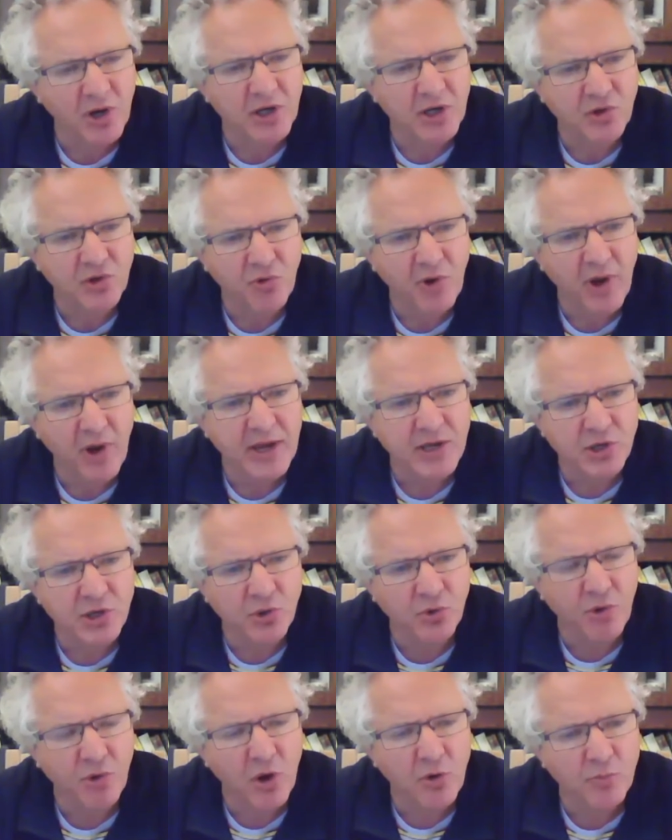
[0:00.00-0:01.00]
create
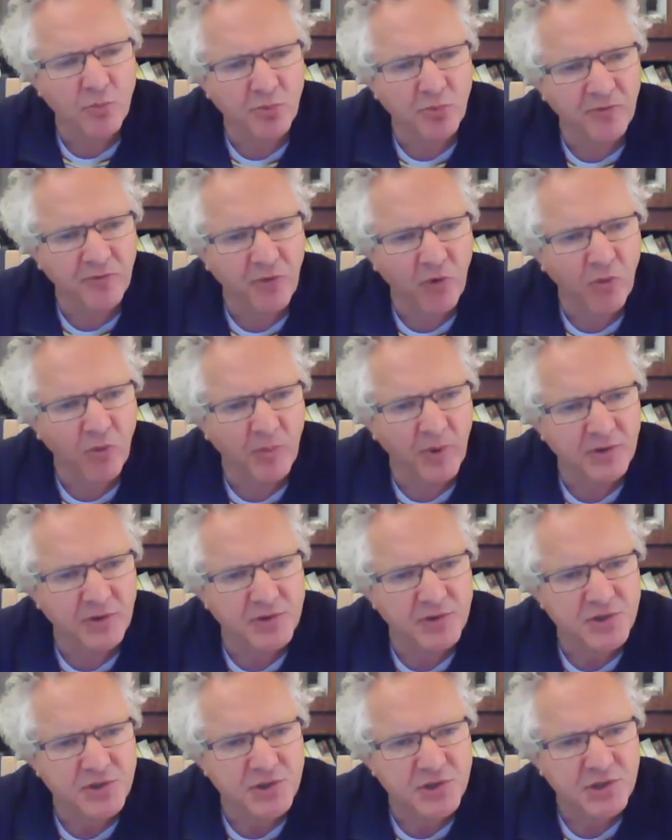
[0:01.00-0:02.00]
your own
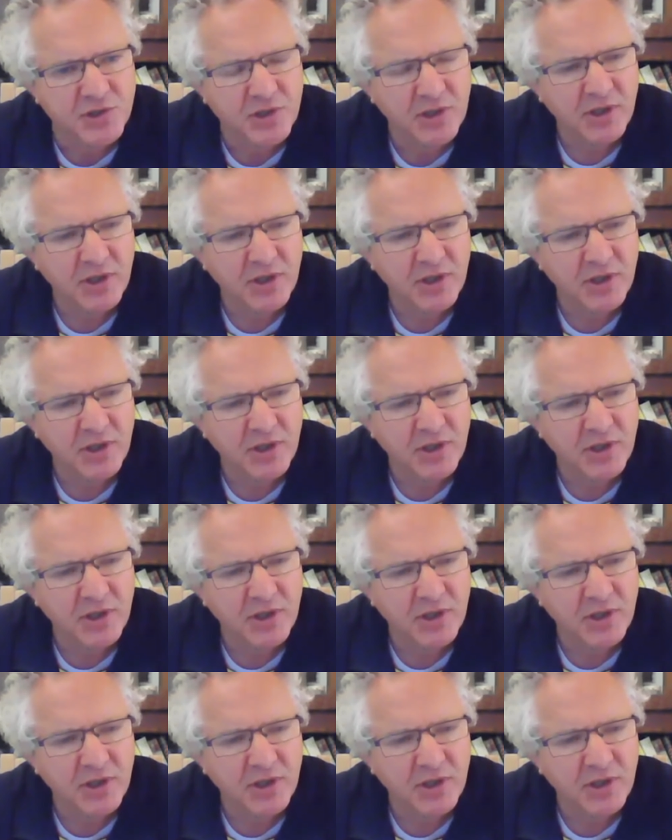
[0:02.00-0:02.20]
performance,